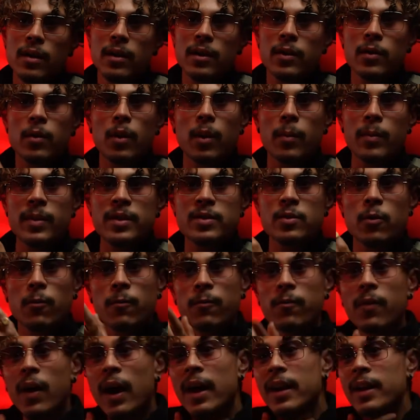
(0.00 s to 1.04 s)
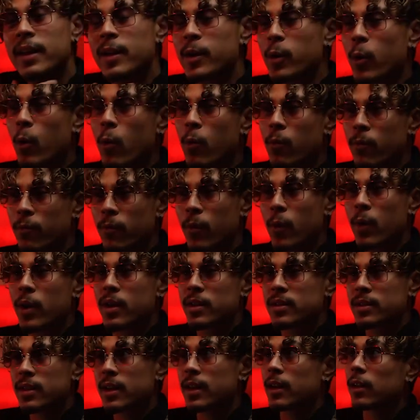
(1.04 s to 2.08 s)
You know what I mean? So finding your own
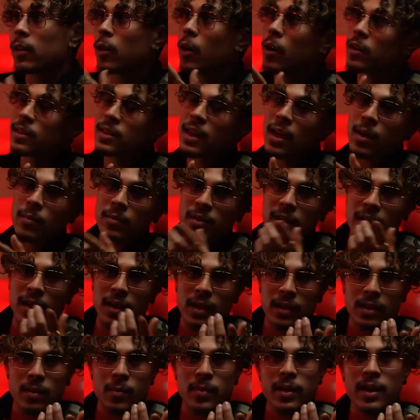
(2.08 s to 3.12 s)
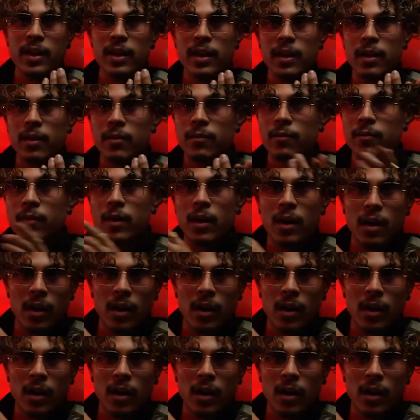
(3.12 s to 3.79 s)
voice, and a lot of times, like at the beginning of